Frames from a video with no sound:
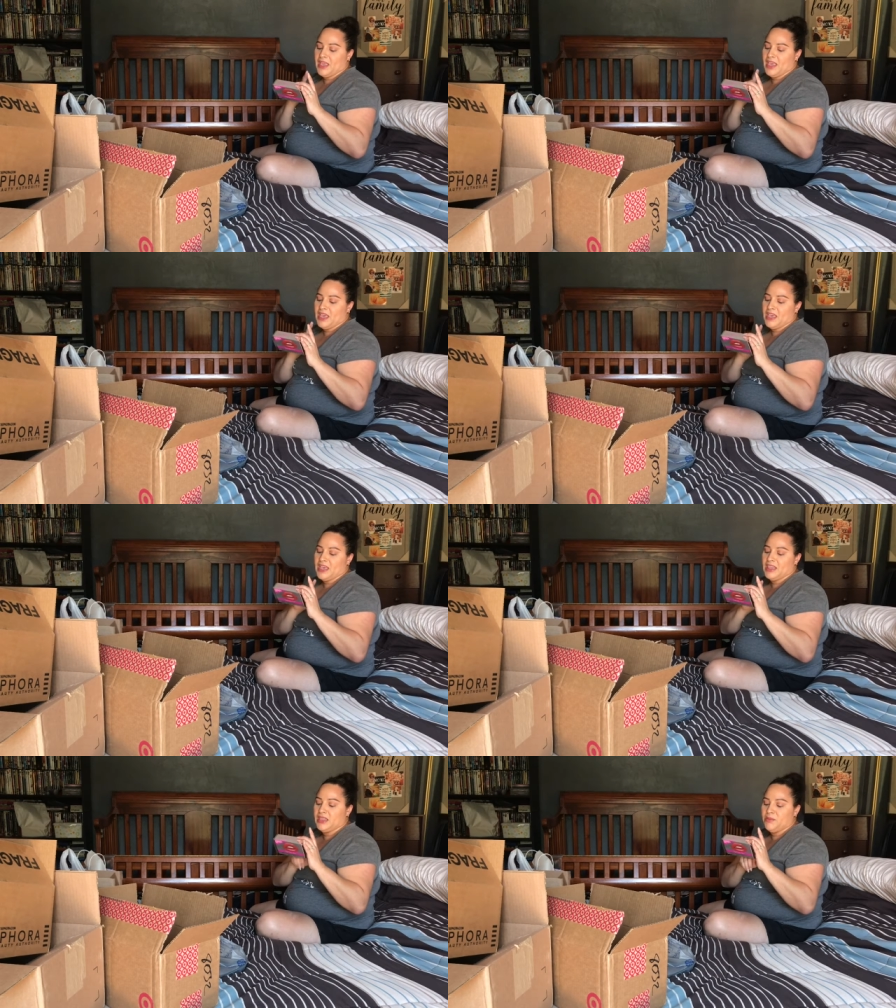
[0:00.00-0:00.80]

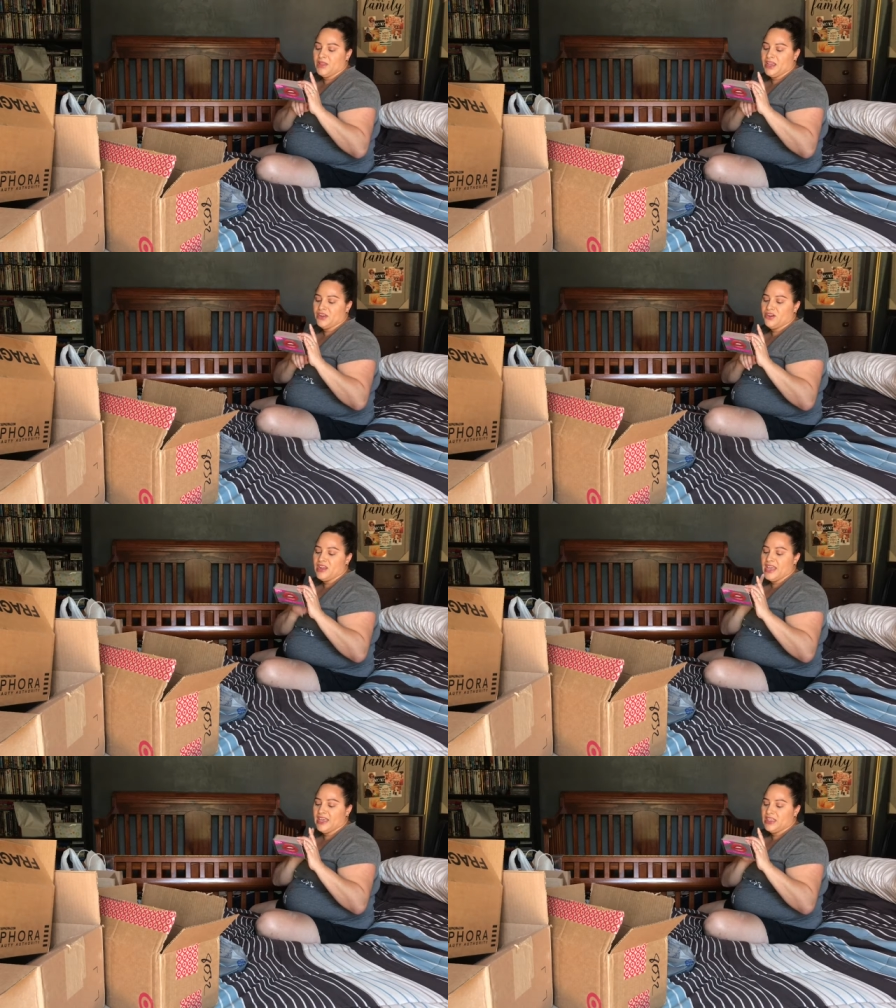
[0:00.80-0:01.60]
a lip liner,
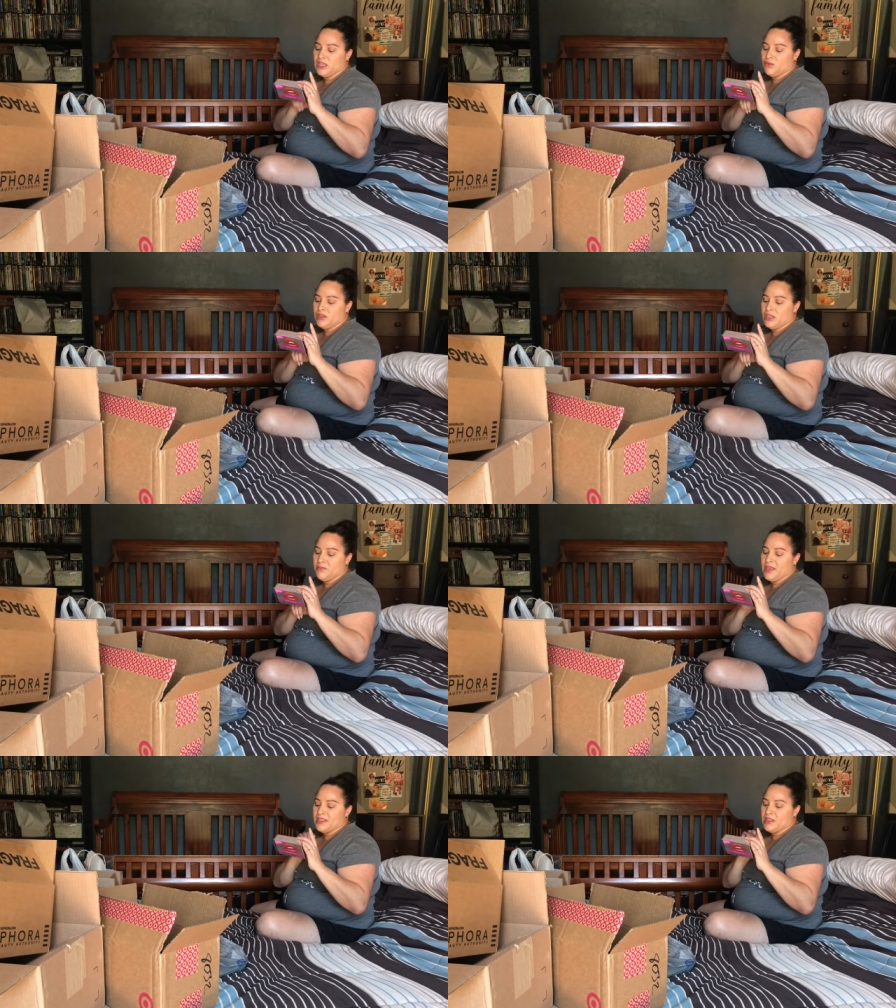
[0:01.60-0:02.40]
a liquid lip,
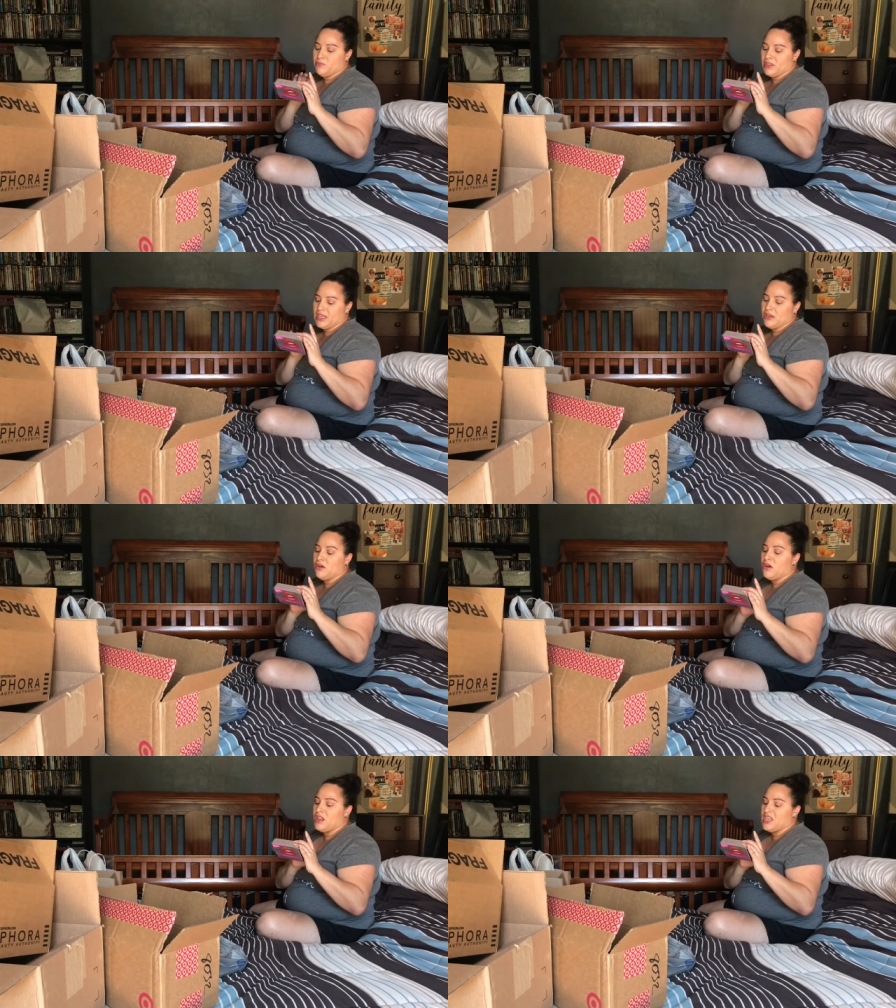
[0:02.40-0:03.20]
and then what they
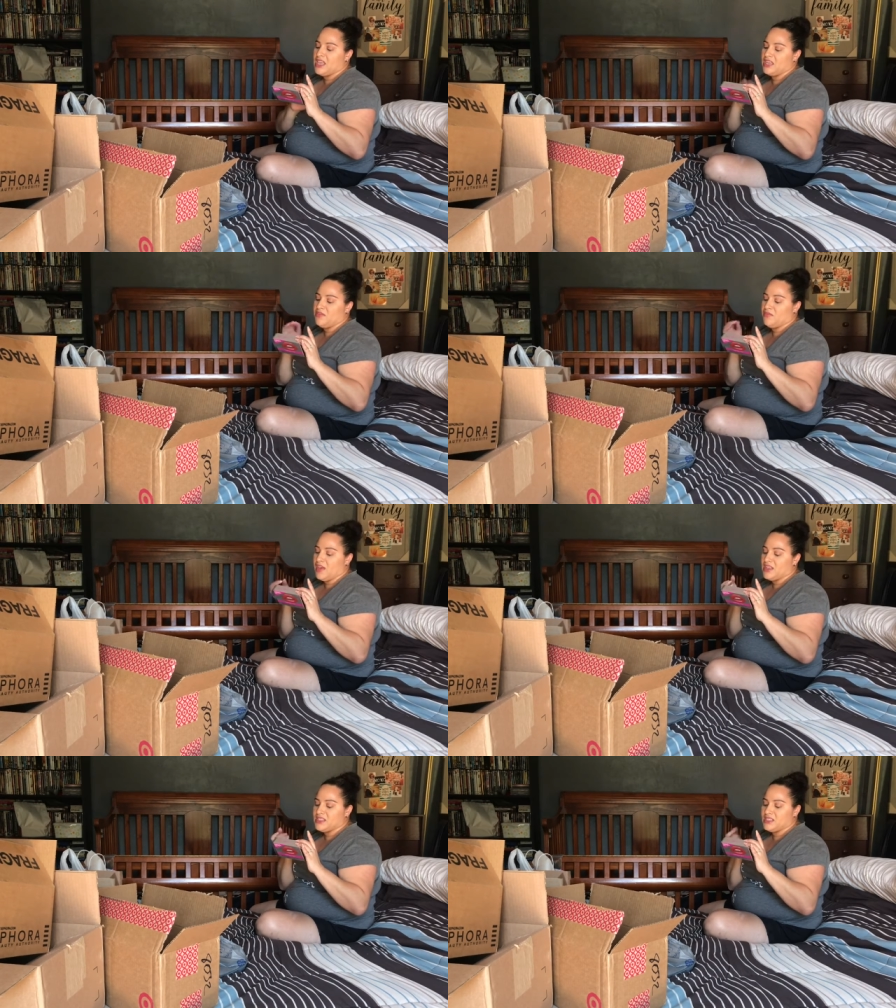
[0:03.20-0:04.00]
call an
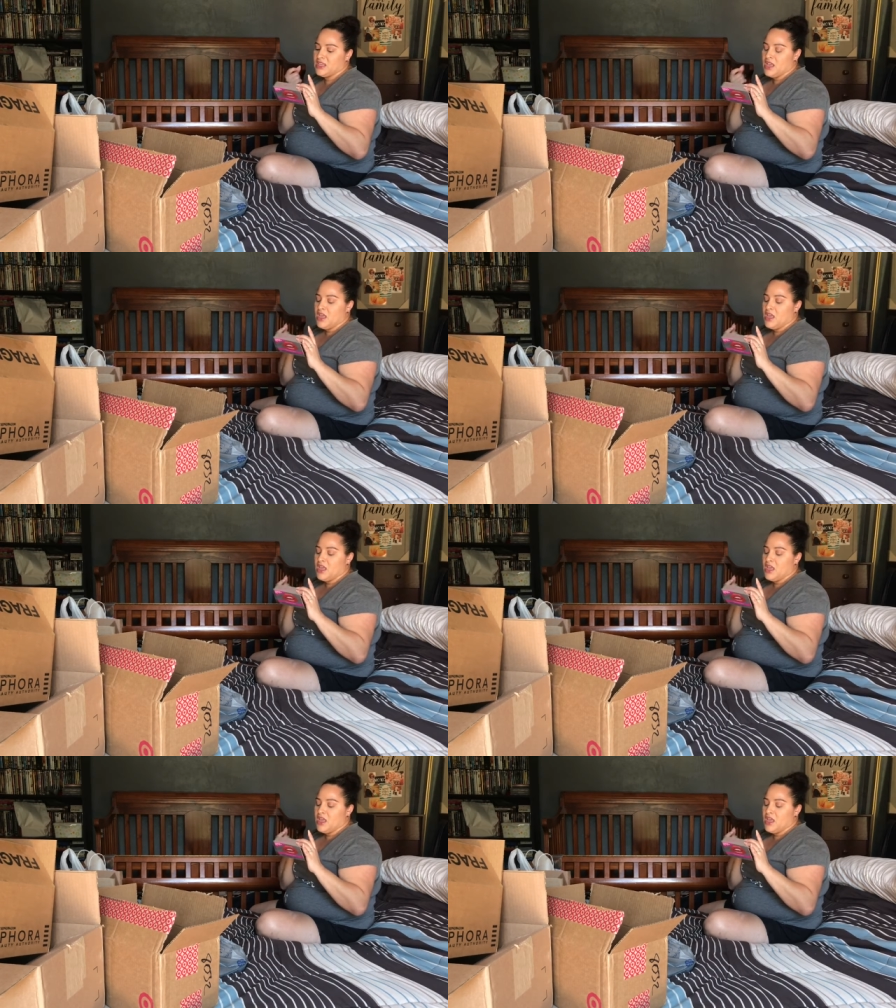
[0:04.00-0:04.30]
effects